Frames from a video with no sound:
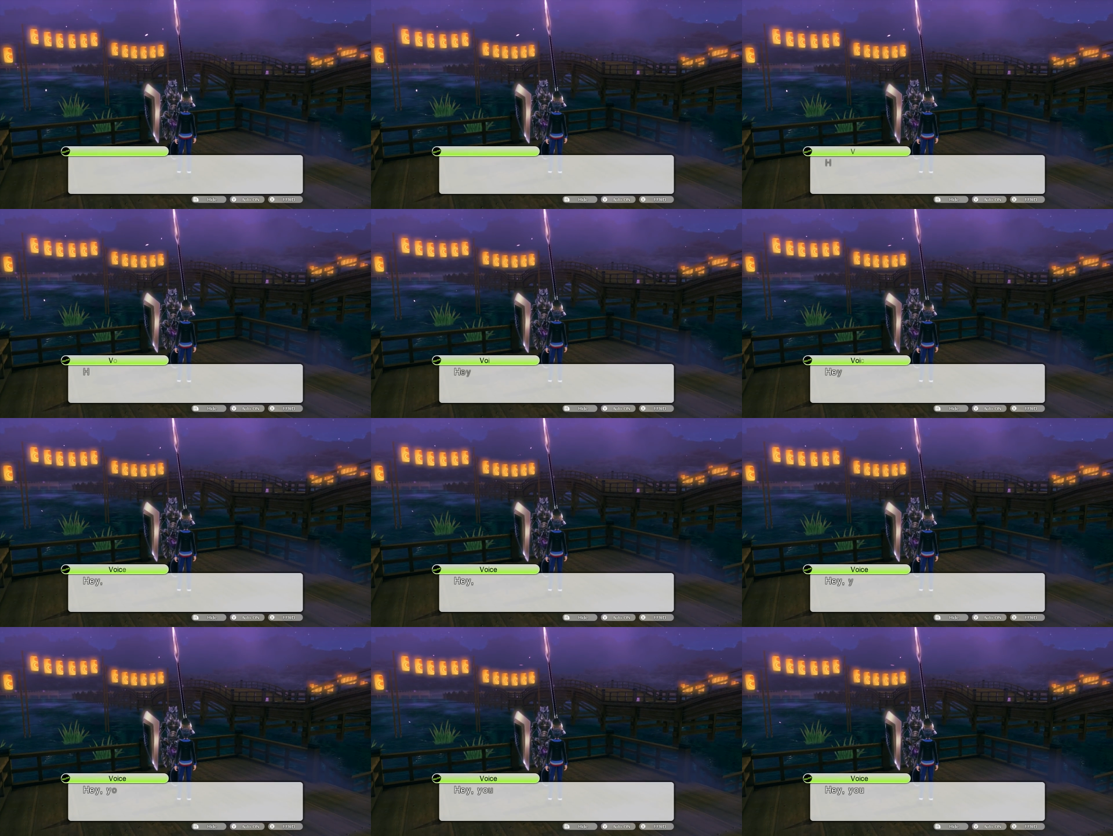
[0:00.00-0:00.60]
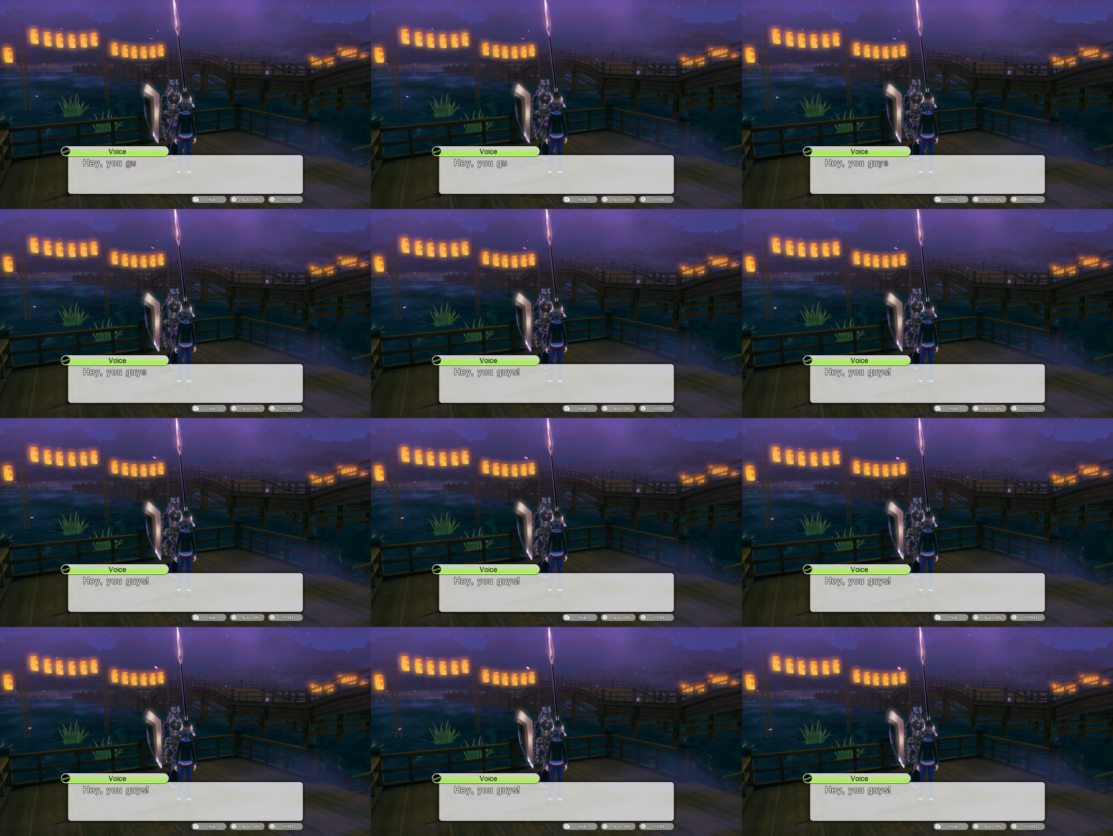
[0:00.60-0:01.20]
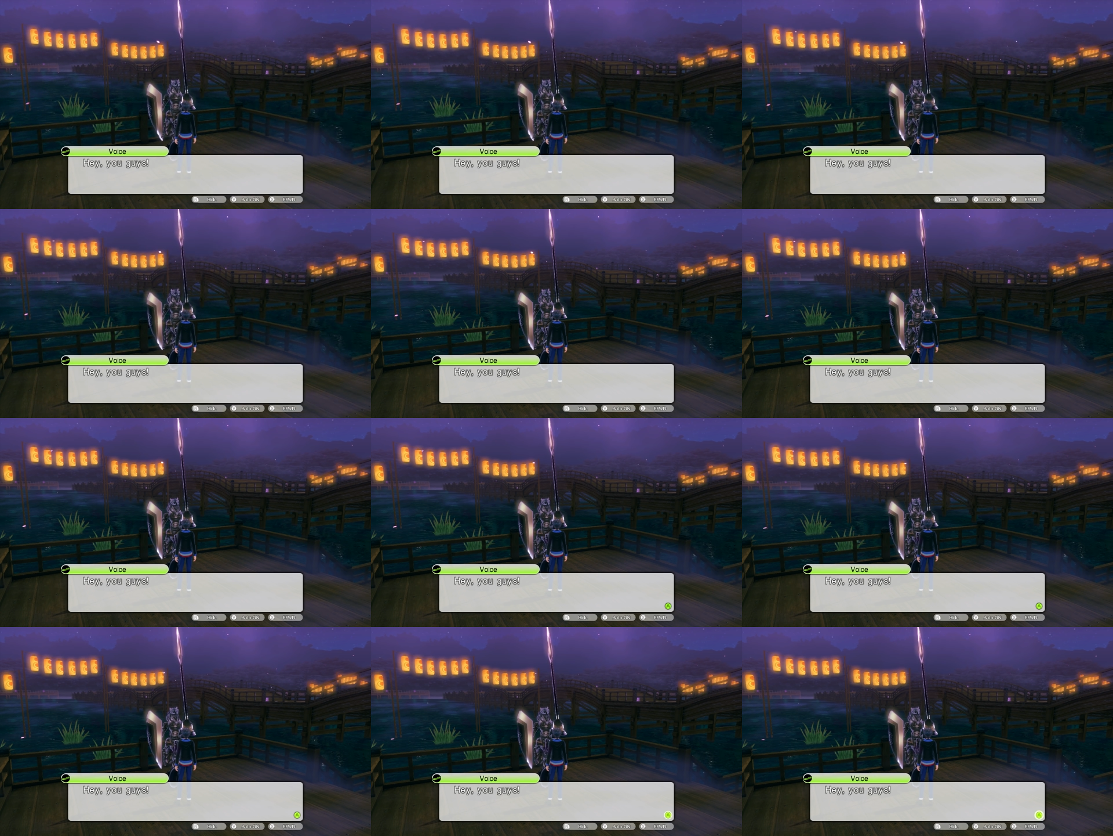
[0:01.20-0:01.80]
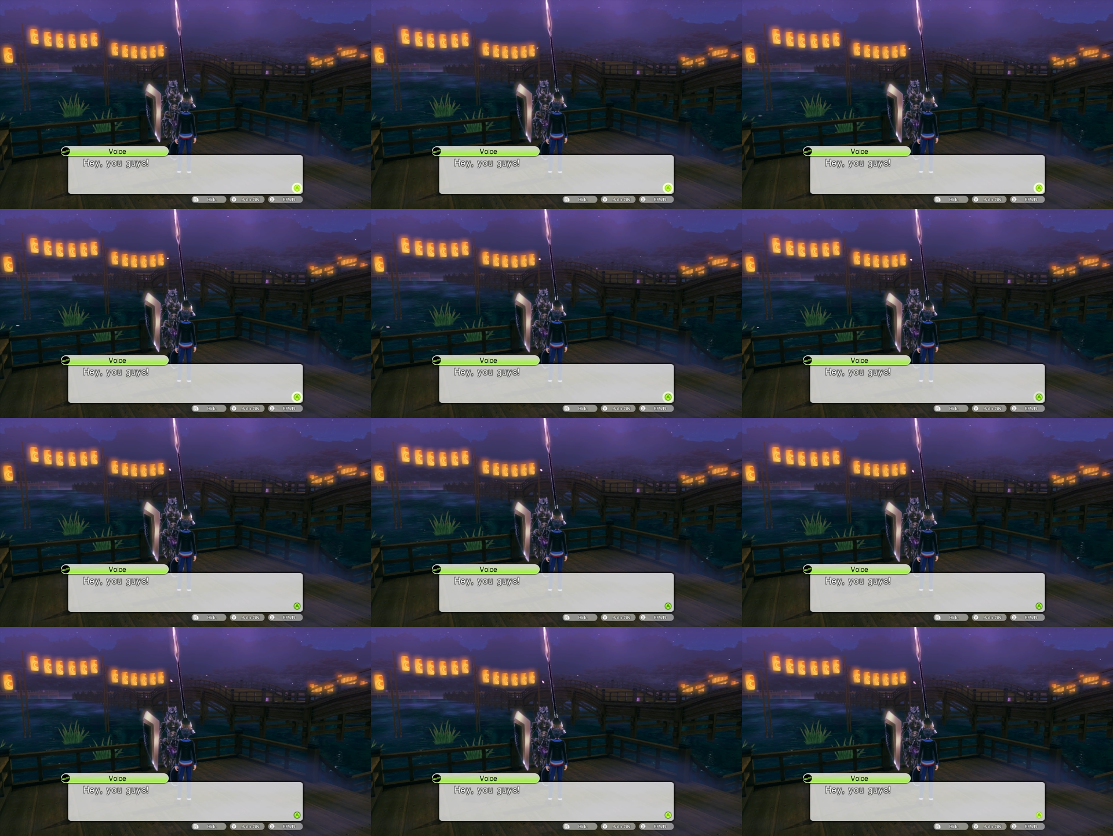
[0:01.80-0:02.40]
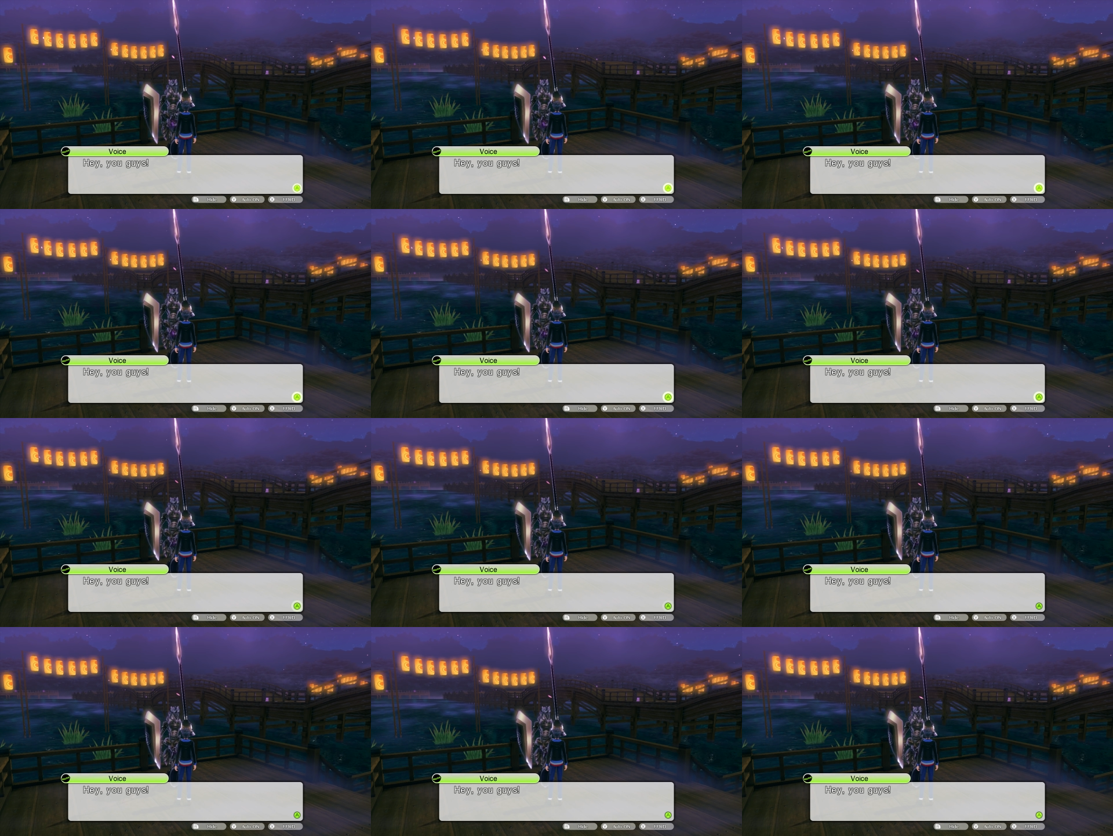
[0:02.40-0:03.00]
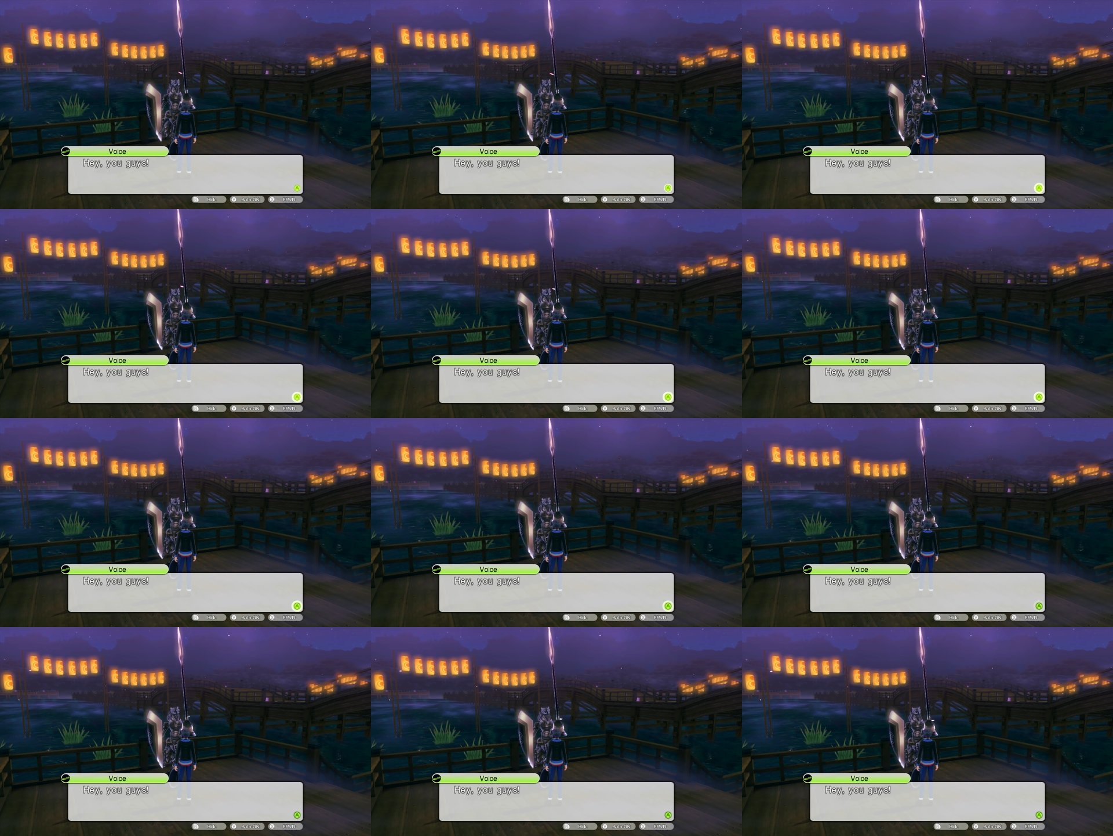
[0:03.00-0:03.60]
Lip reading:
Nobody's mouth can be seen.